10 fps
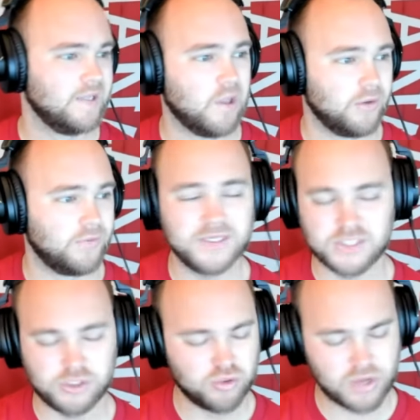look,
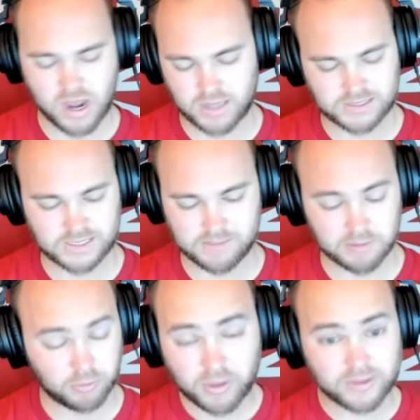this UConn team
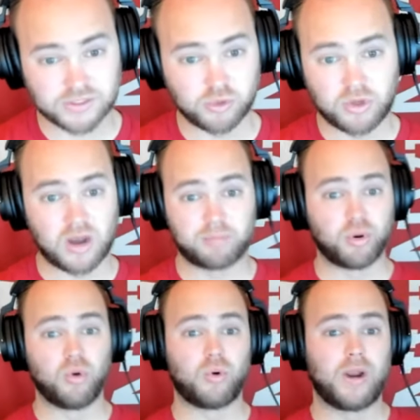and really this UConn
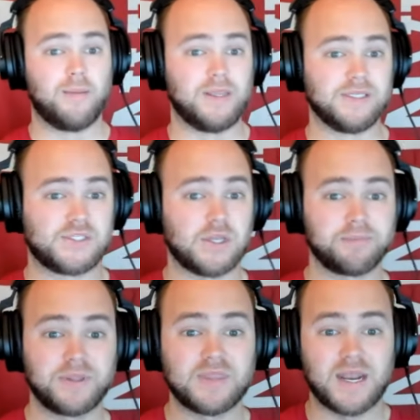program is
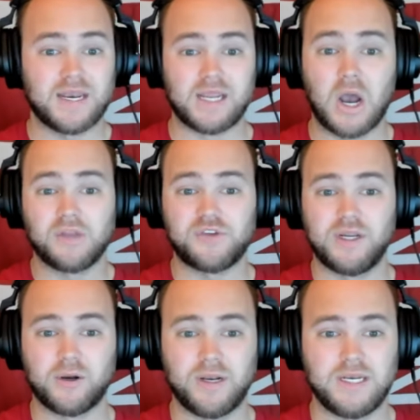something that us
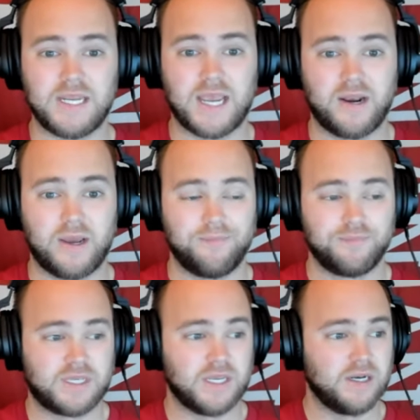here in Indiana
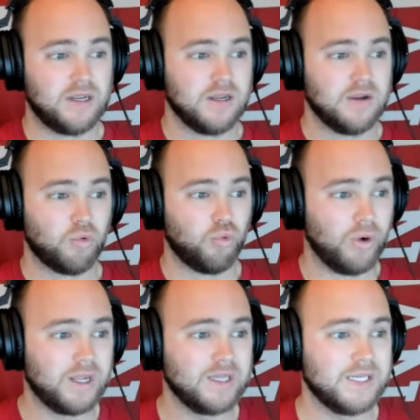can
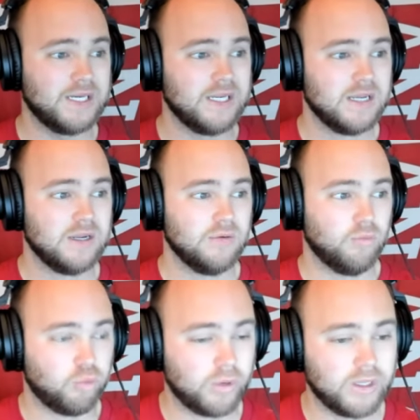really,
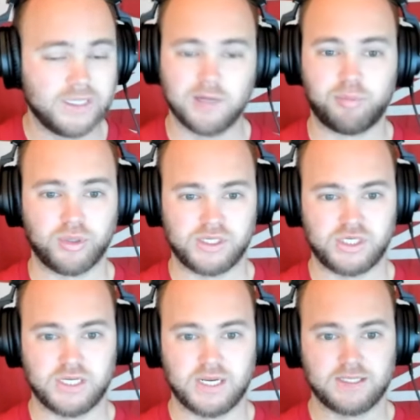really
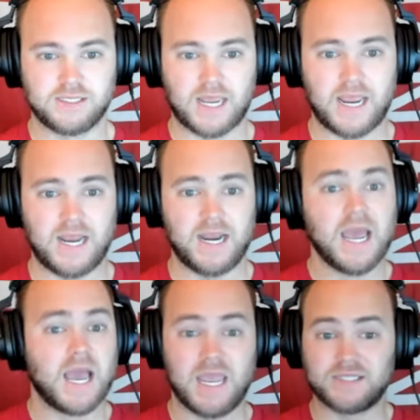appreciate. And
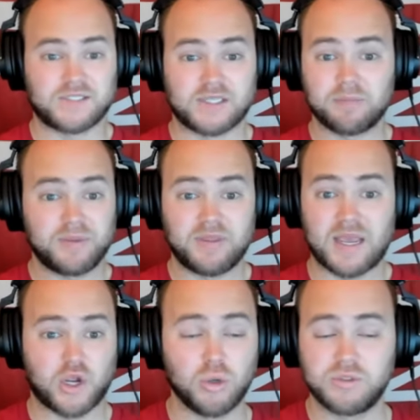it's something
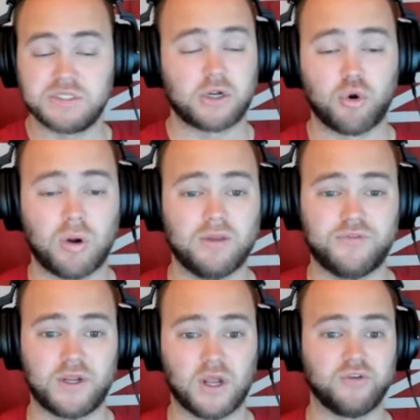that coaches
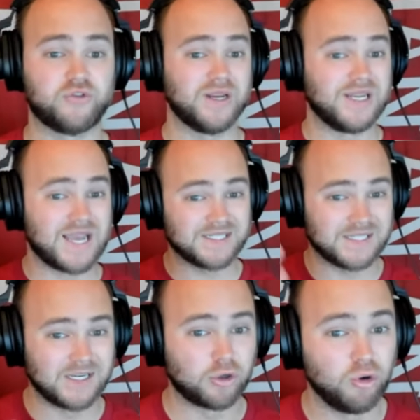across the country,
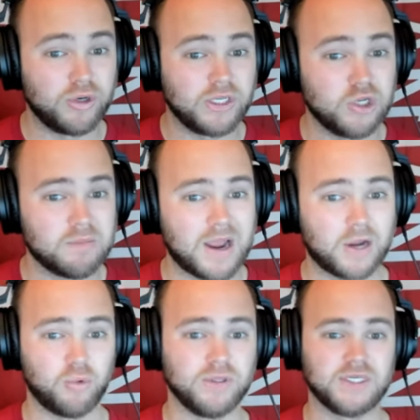yes, including you,
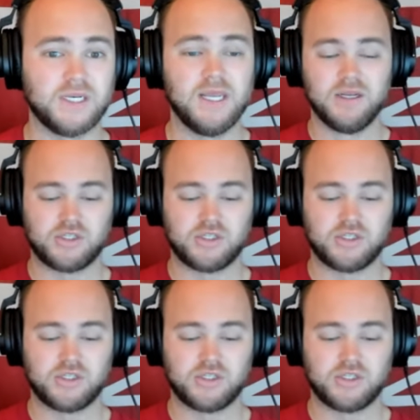Mike Woodson,